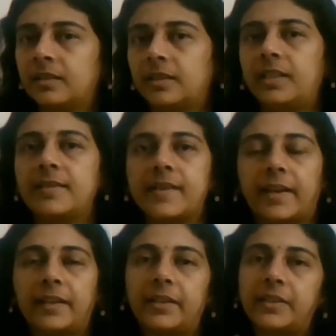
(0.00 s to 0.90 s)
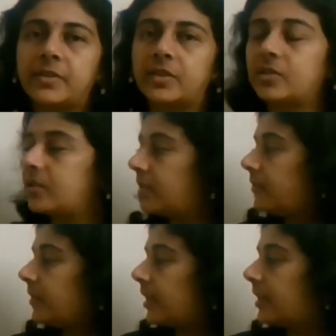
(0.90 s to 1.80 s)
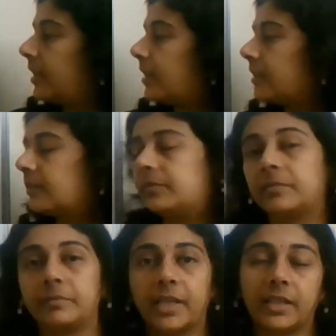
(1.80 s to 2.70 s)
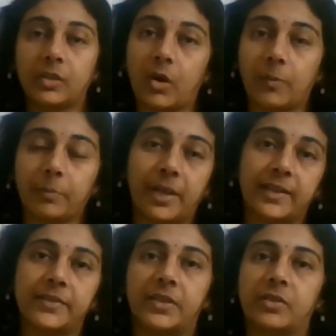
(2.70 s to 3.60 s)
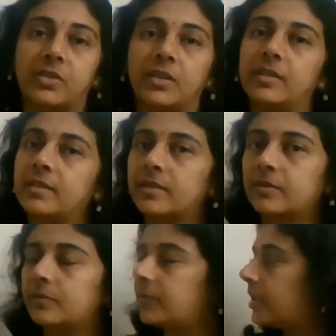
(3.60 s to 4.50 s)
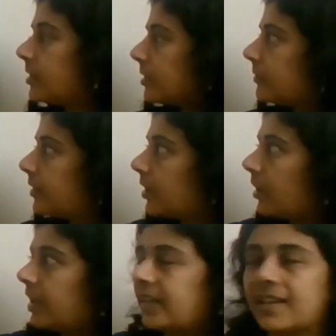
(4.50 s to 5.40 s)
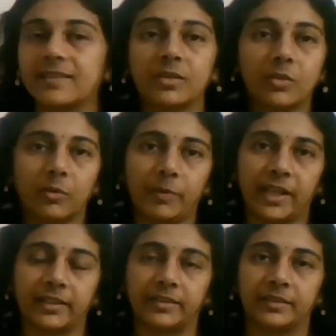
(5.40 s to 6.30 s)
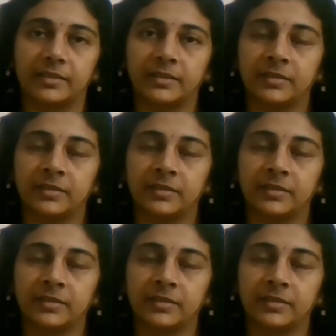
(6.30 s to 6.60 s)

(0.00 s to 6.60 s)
The secondary structure further make complex structures which we call it as a domain.